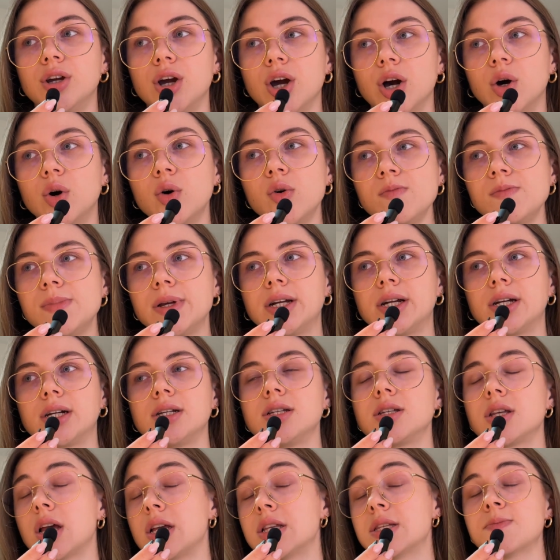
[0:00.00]
go
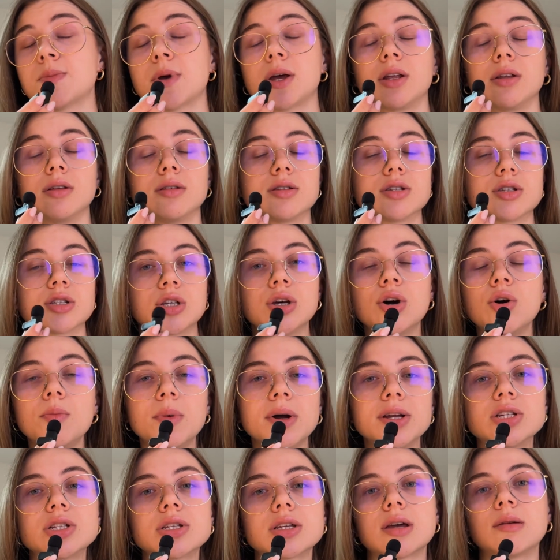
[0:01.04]
because I spent so
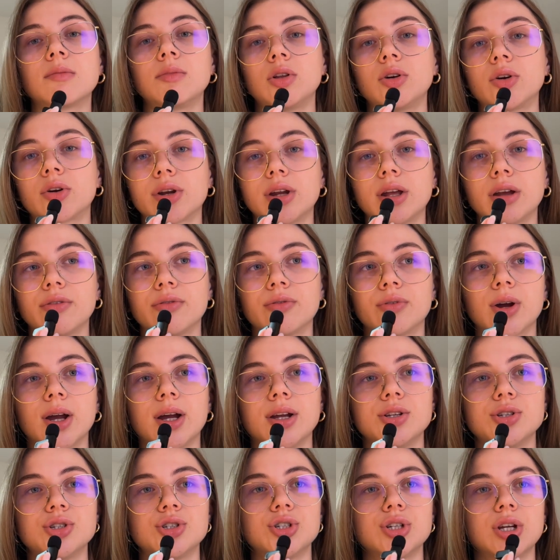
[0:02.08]
much time learning
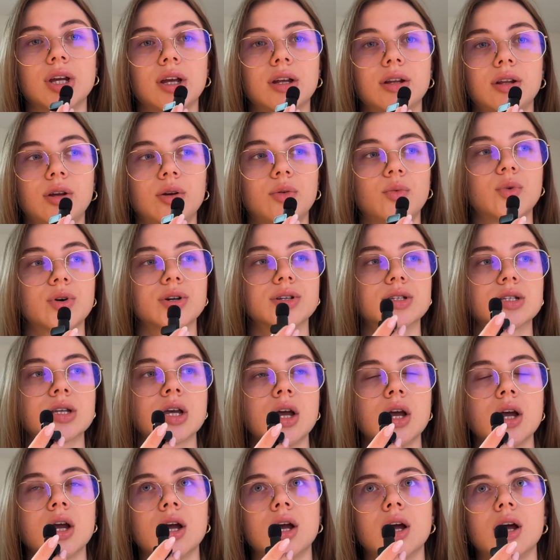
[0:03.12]
French and it was
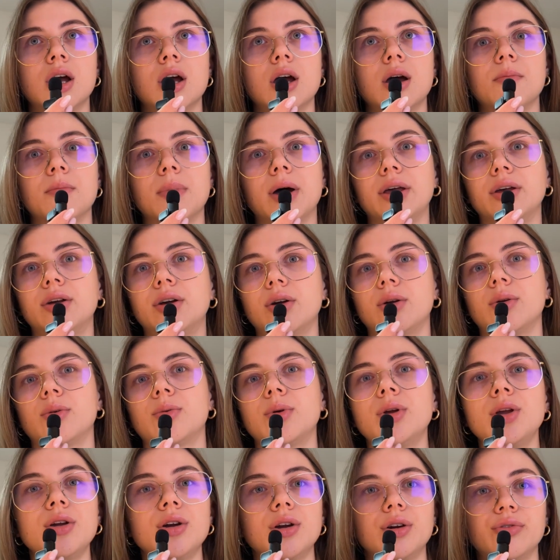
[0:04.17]
my
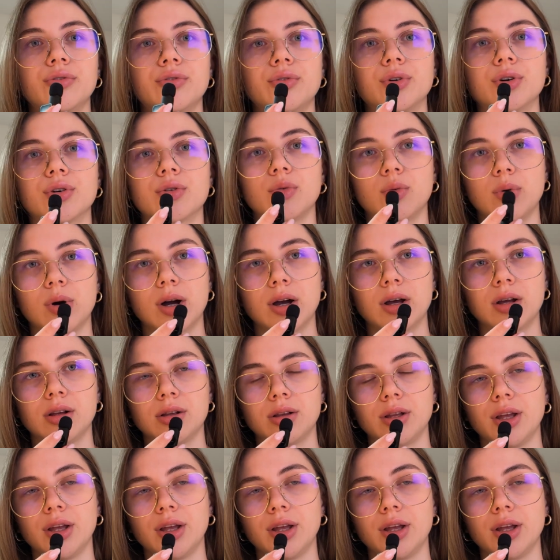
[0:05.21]
career for a while.